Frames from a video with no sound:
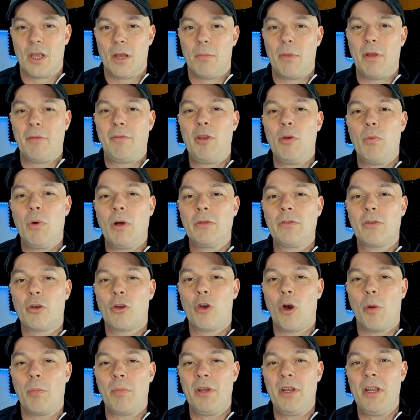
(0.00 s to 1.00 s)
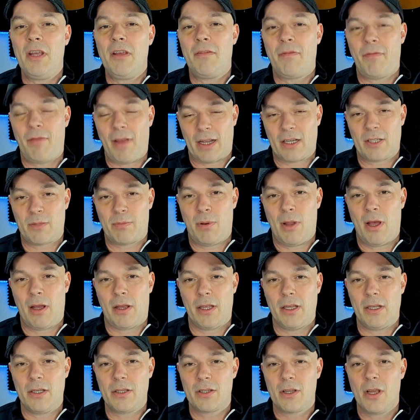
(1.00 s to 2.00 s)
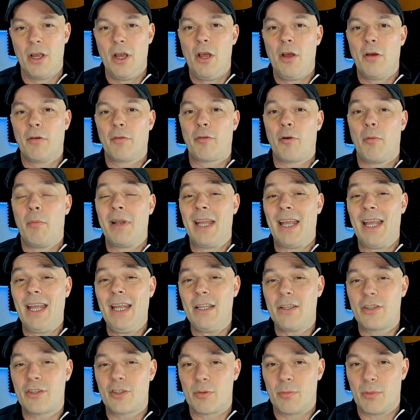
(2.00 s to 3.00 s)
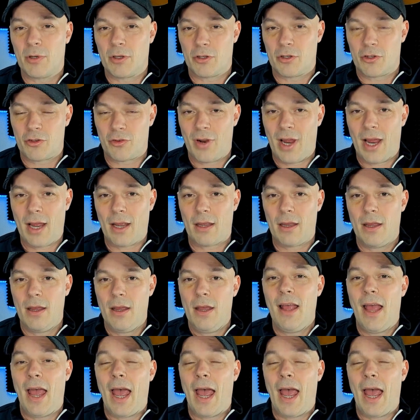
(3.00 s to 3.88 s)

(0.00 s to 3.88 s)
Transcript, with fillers: But if you want to copy the effects plugins from an instrument track